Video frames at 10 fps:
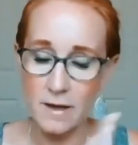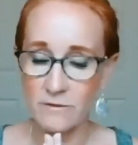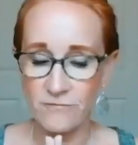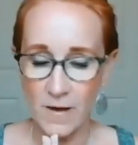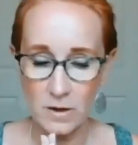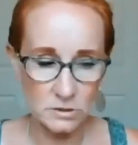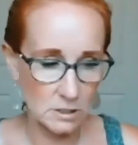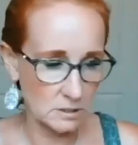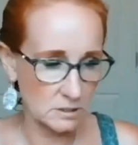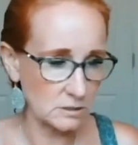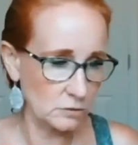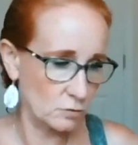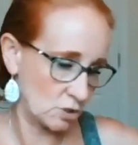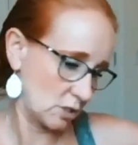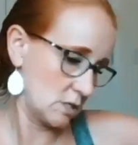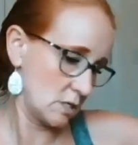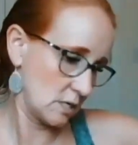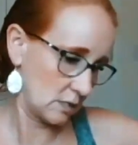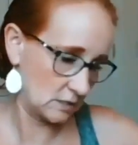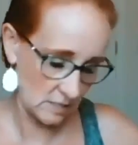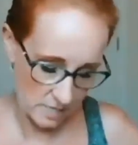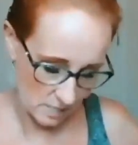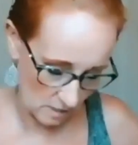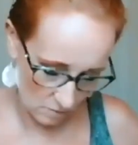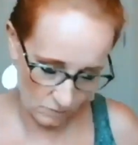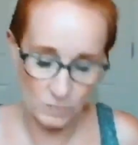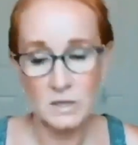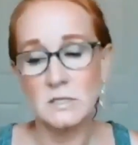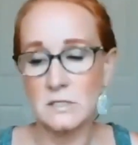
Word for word: I have found a solution. It is not here with me.